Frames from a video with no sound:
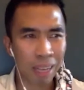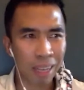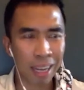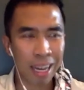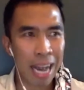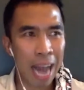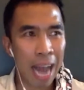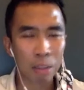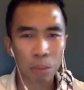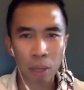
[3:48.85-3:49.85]
at
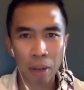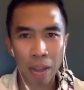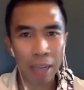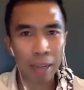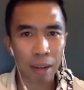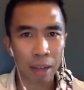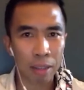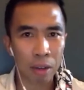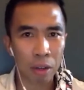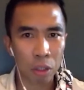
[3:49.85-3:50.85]
night without any lights
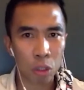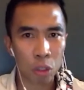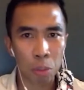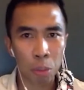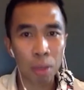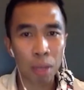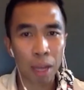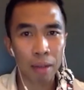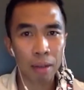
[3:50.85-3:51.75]
at all and just use moonlight